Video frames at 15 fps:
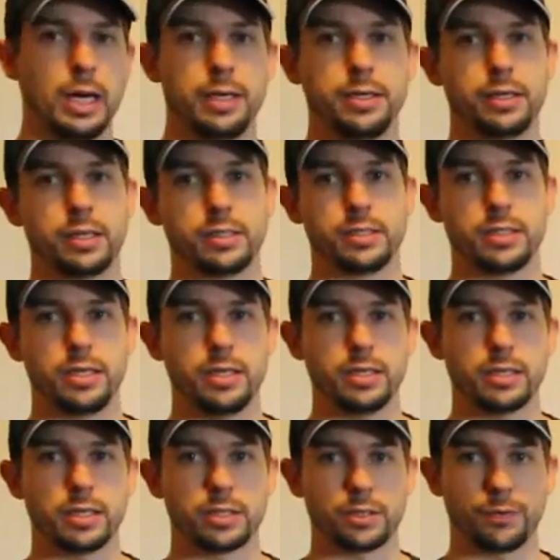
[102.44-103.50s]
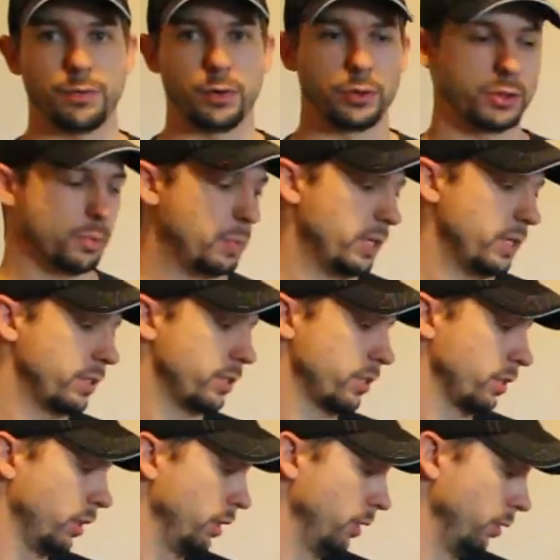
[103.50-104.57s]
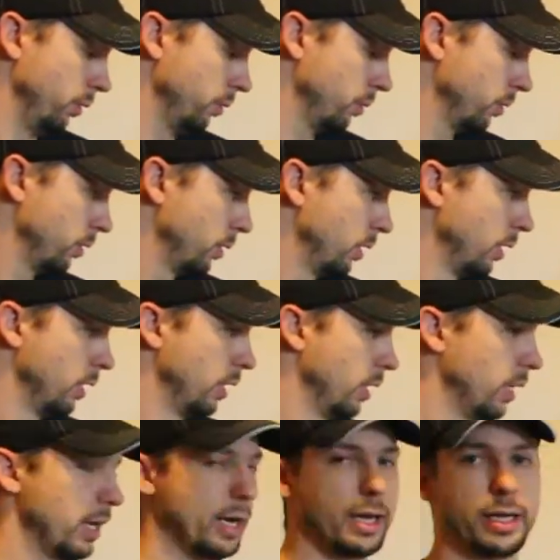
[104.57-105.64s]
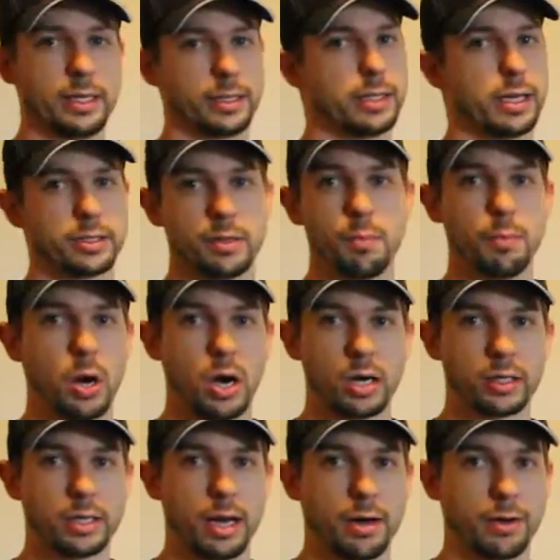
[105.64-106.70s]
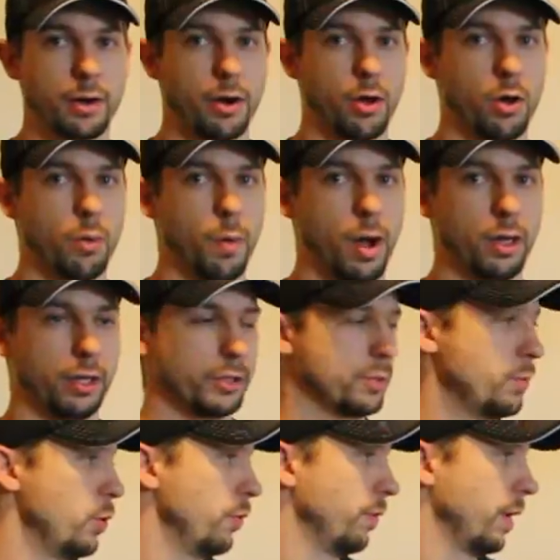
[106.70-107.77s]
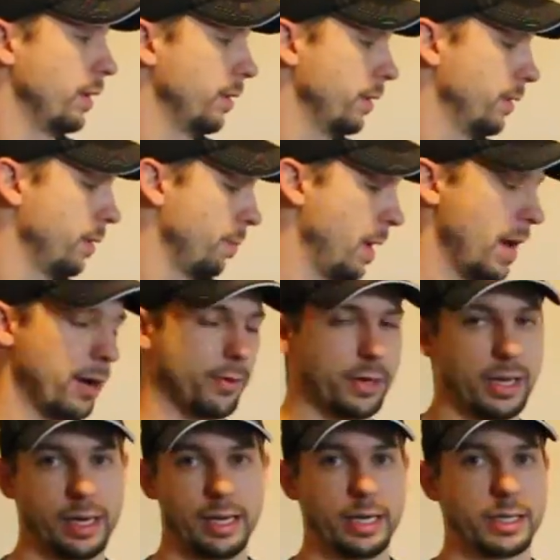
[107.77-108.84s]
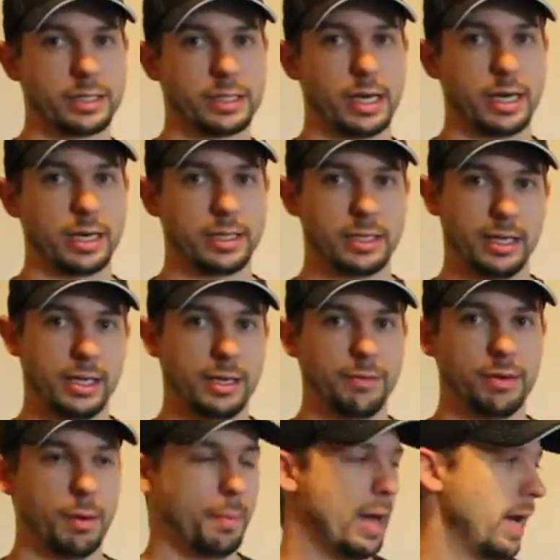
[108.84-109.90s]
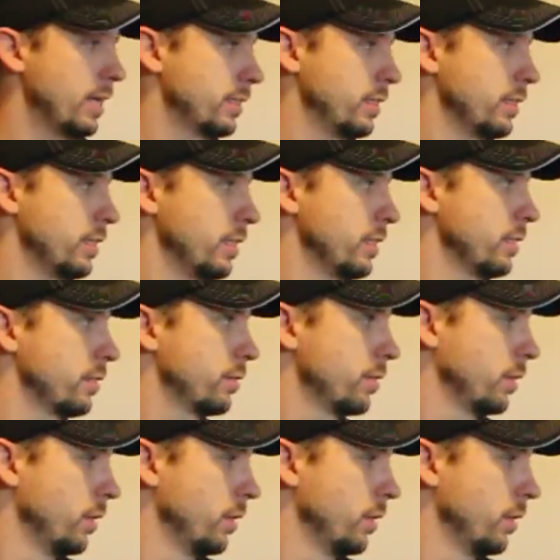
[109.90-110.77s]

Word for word: You can see it does a full speed slew. It doesn't bog down at all while it's moving. The battery again has got a ton of capacitance,